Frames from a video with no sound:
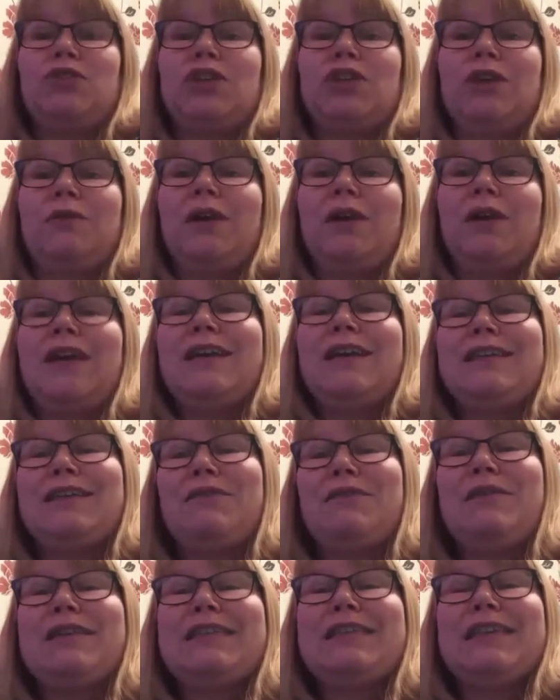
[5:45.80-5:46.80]
to. So
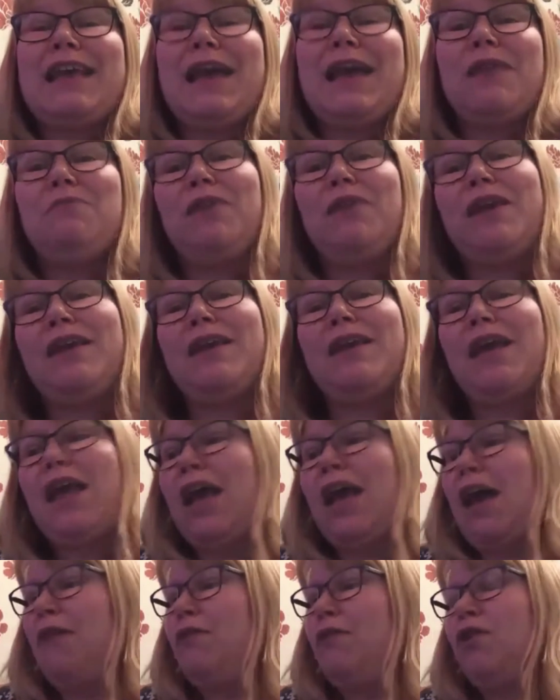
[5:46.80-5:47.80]
it's again
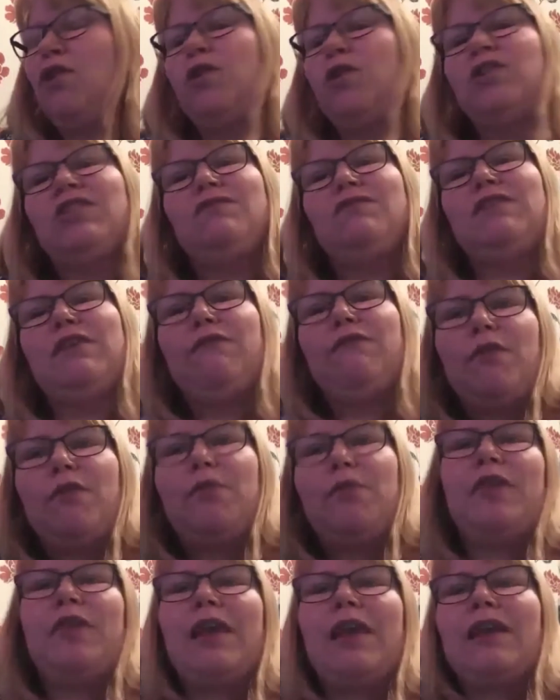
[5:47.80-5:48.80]
having lots of
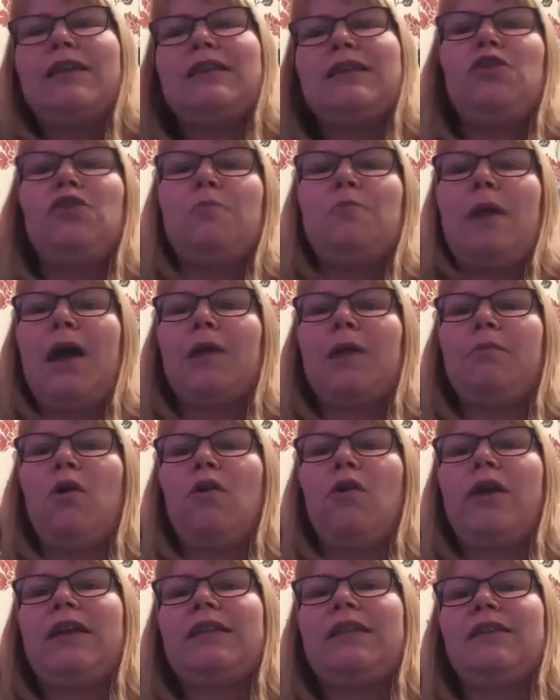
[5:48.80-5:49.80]
different things in your back
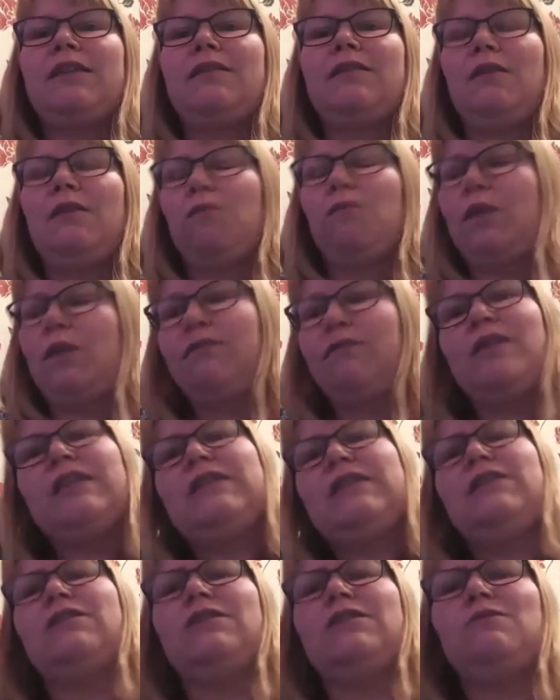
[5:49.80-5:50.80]
pocket to think, well, if this
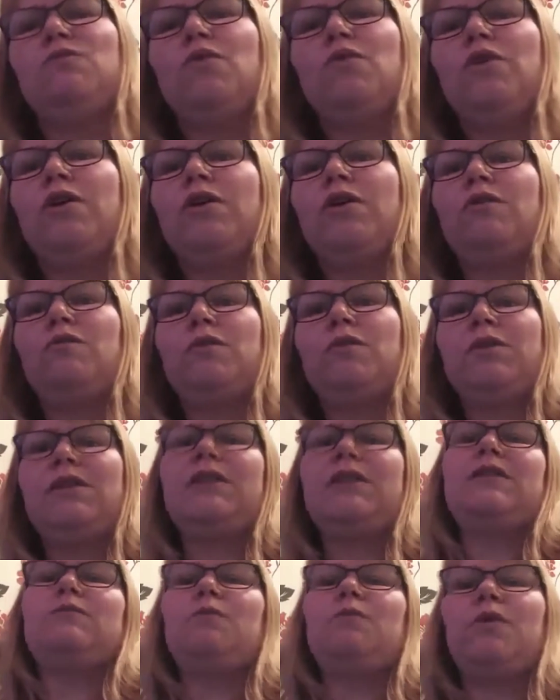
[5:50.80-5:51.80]
doesn't work, would
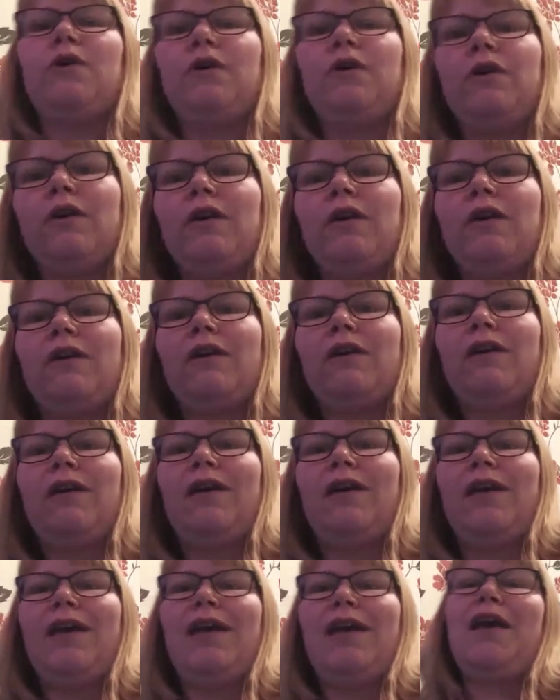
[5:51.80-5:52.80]
this work?
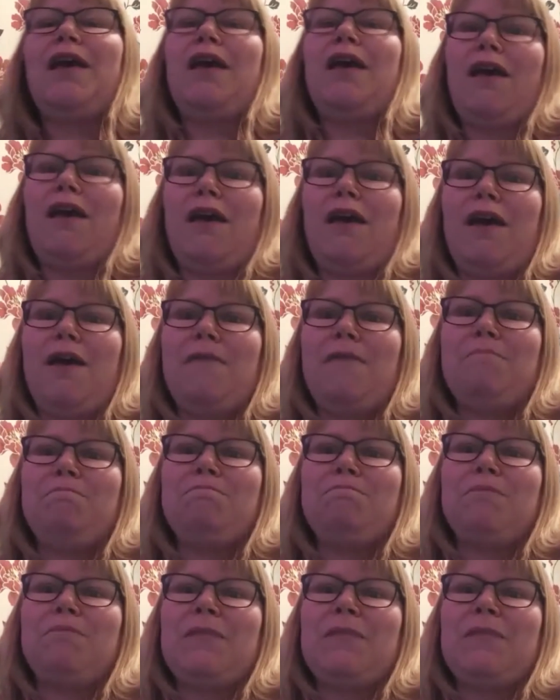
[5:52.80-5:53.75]
And